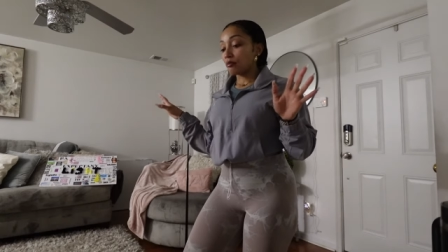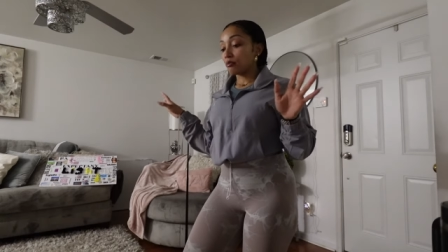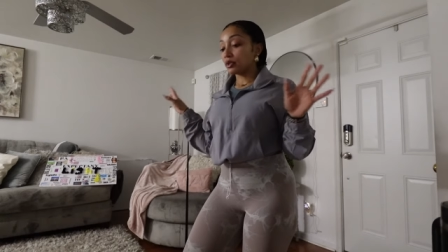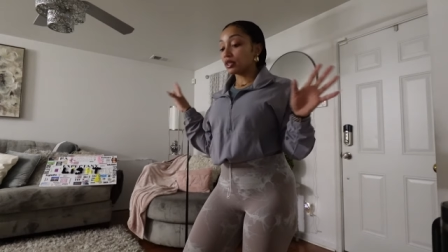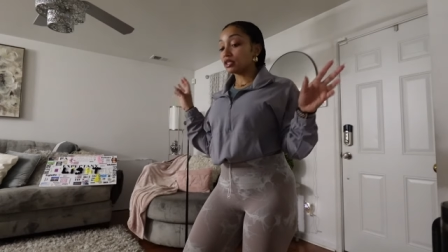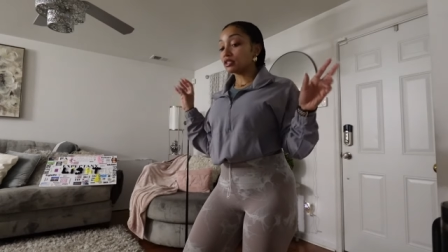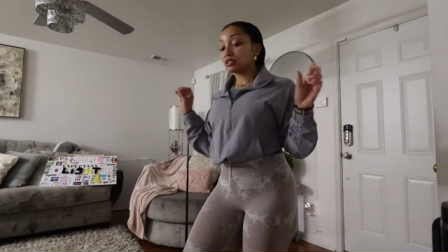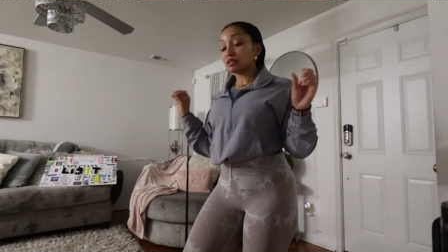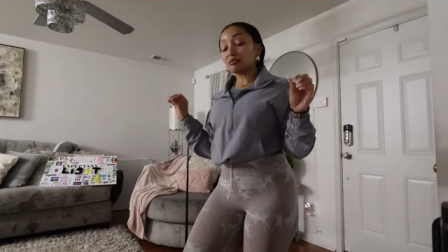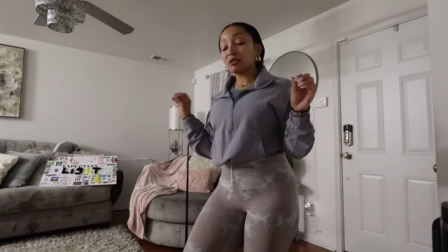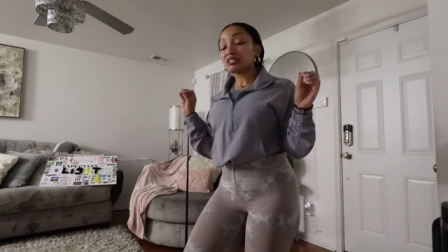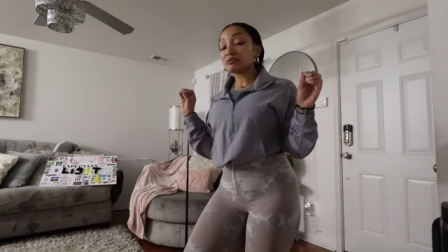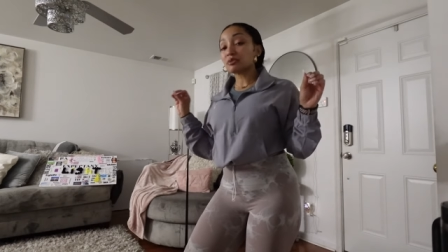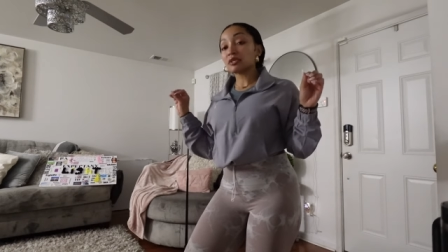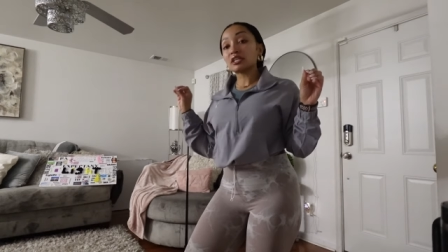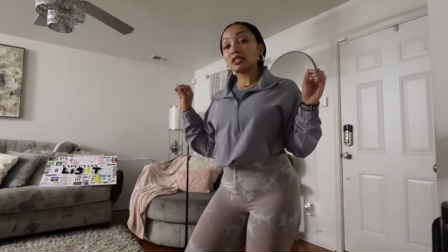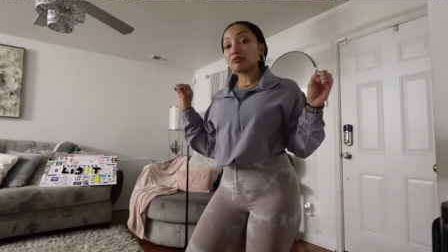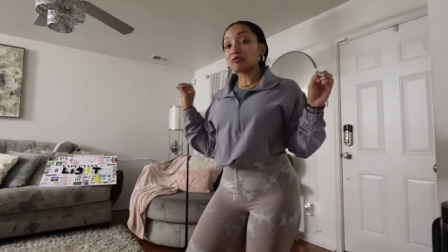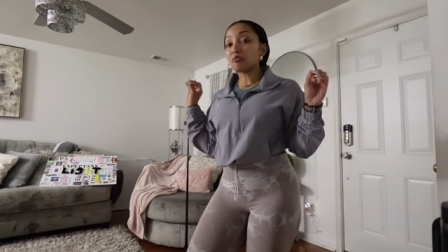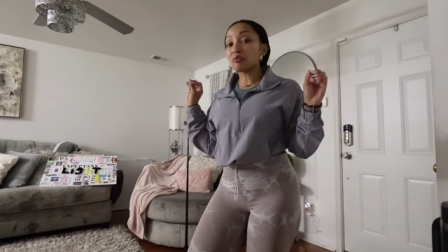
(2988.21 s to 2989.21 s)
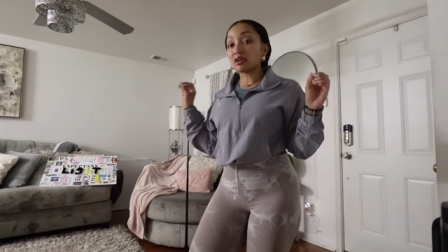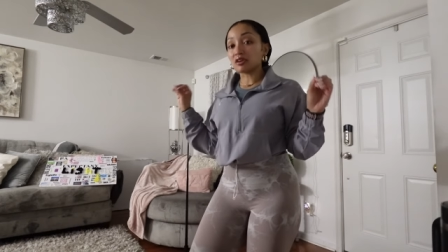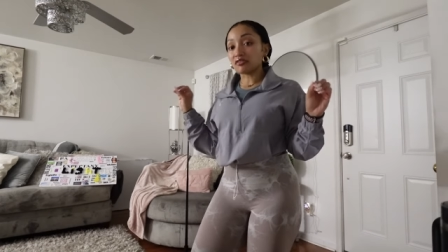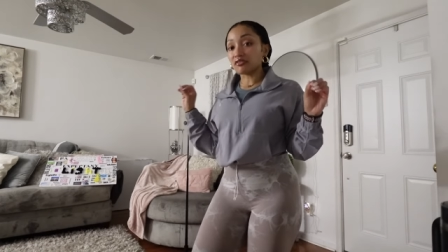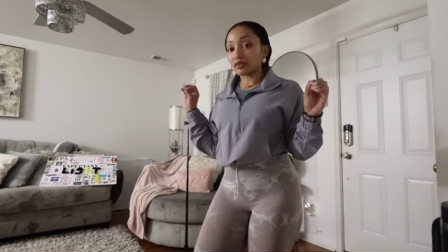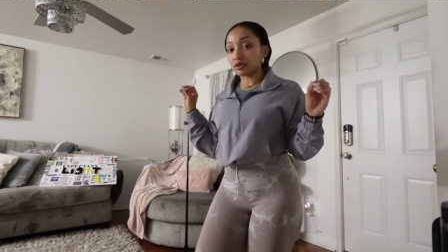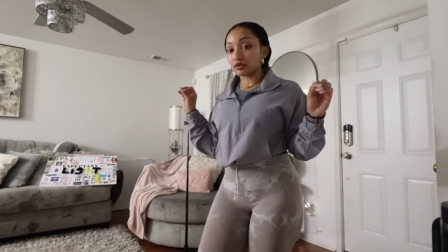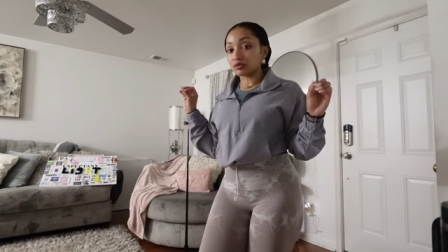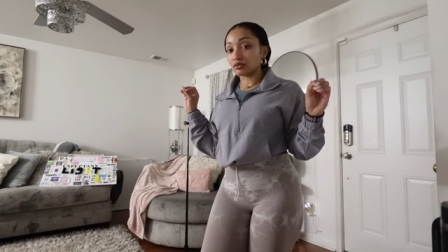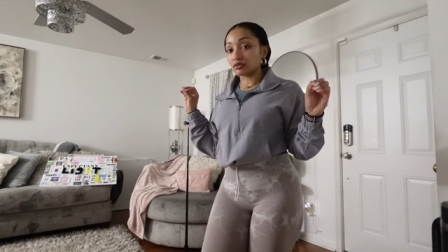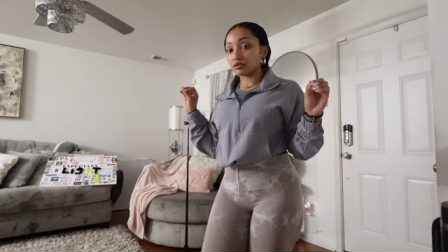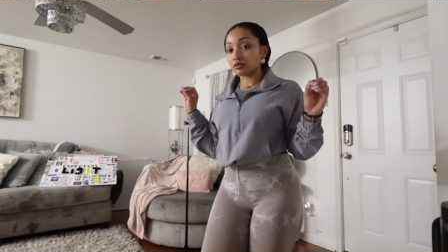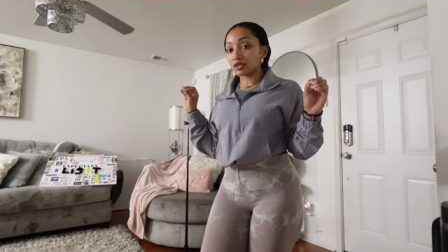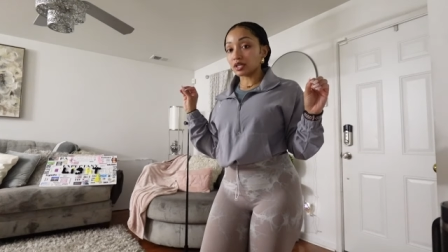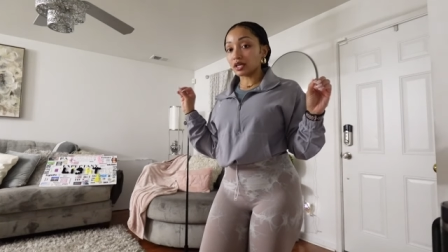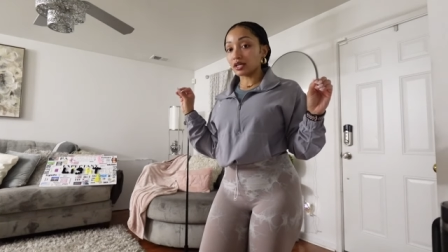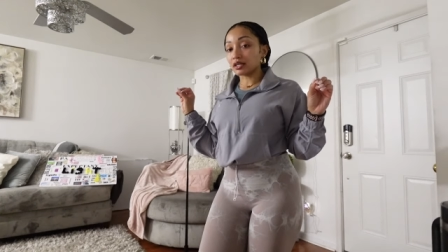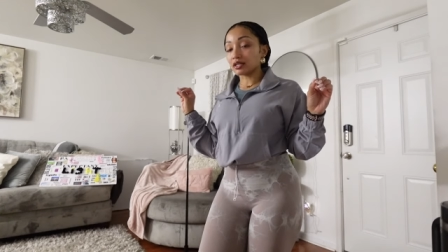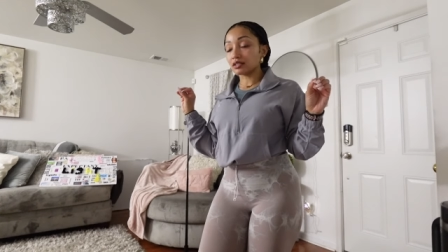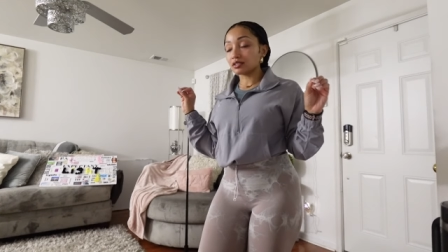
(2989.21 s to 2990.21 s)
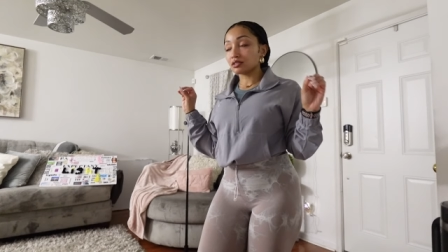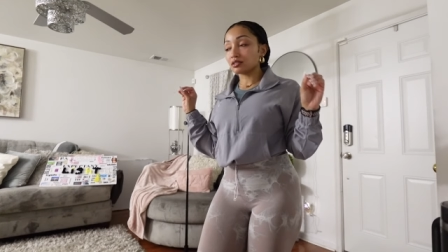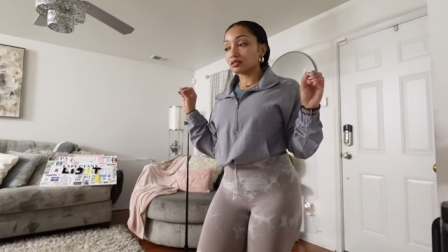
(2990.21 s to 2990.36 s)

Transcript: But the gym has been keeping me afloat. Like,